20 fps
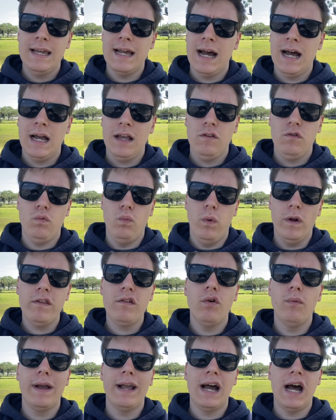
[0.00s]
guys,
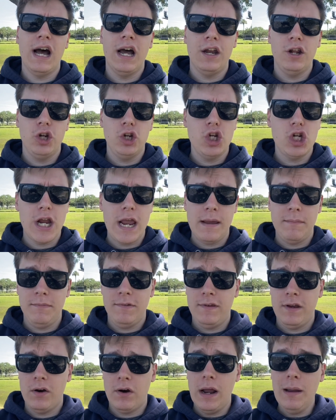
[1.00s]
what's going on?
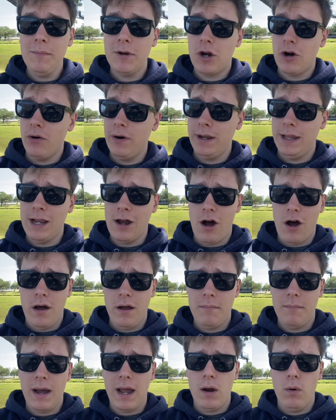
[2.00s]
James here. I'm currently
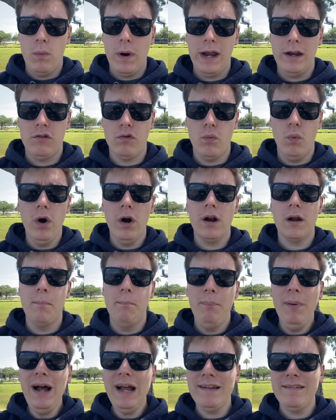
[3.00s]
on my way to work,
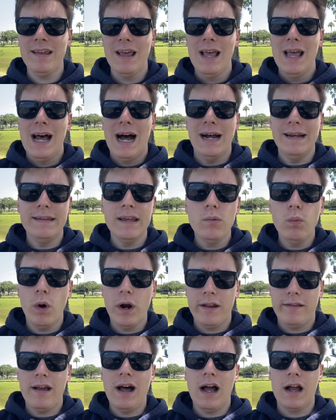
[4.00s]
but I did
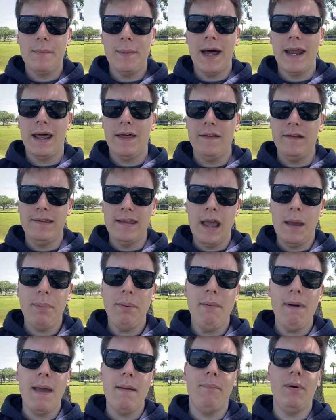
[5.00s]
want to talk about how the
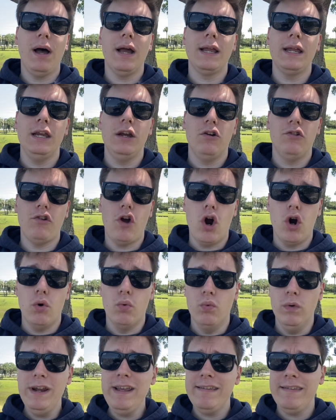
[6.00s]
Tampa Bay Buccaneers are
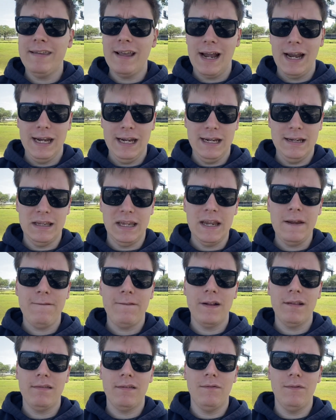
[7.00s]
re-signing
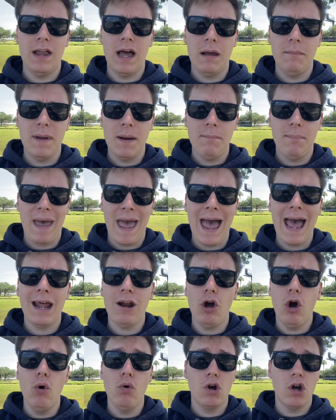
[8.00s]
defensive lineman
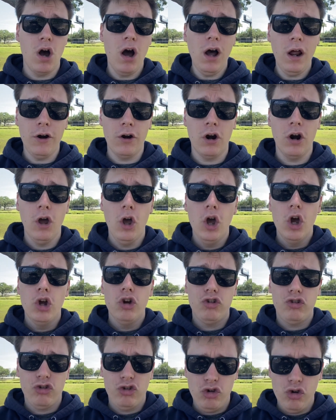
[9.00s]
Pat O'Connor
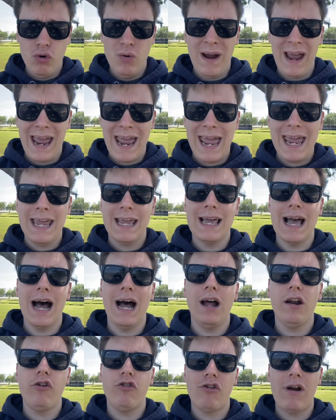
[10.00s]
to a
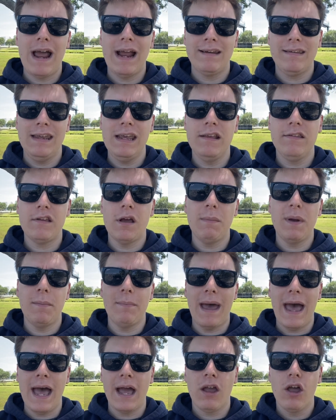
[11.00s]
contract. He is
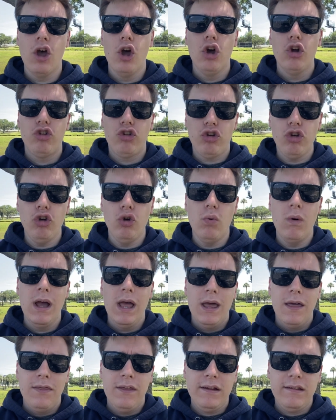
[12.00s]
coming back to
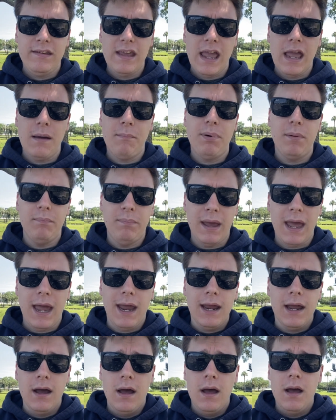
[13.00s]
the Tampa
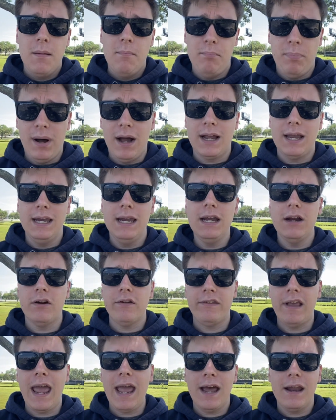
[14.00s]
Bay
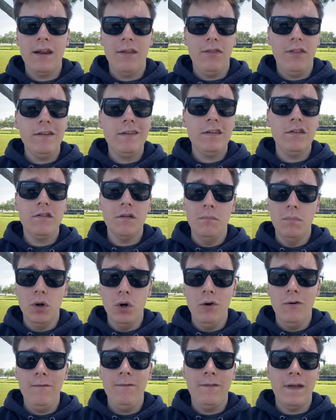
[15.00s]
Buccaneers. And this is a
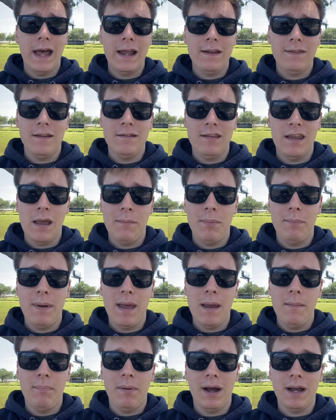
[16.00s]
move that the Tampa
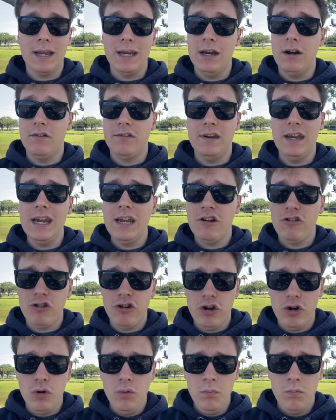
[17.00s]
Bay Buccaneers needed to
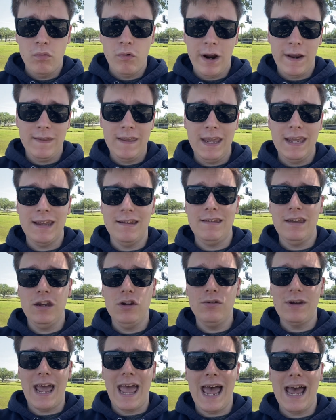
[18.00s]
do, right? They
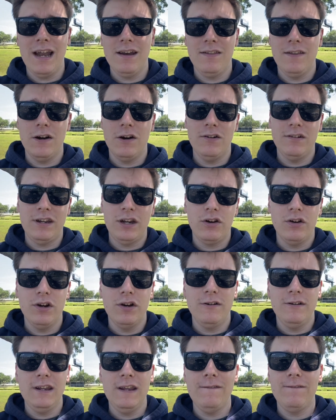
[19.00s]
continue to add to their
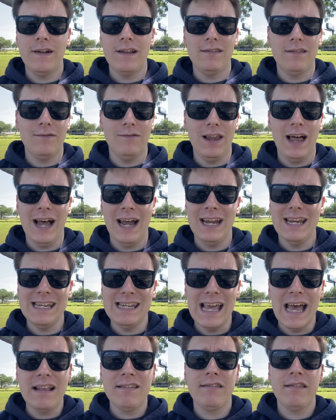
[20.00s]
interior defensive line.
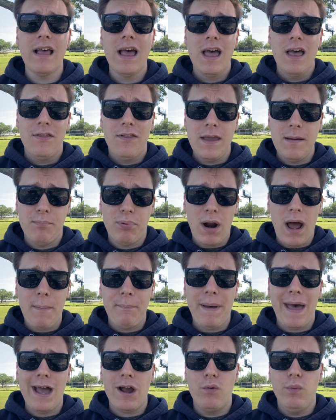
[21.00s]
Yes, they
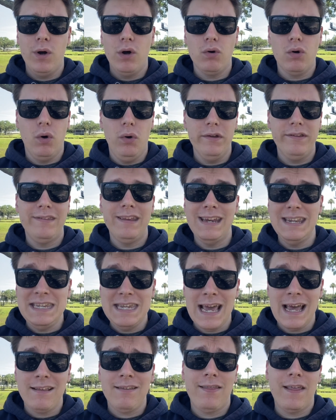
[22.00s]
brought back Will Golston.
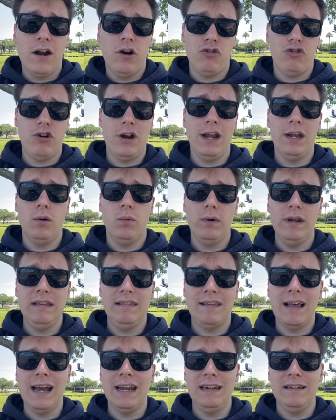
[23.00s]
Yes, they are trying to
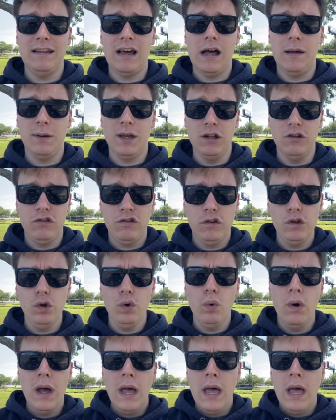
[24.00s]
re-sign Ndamukong Suh,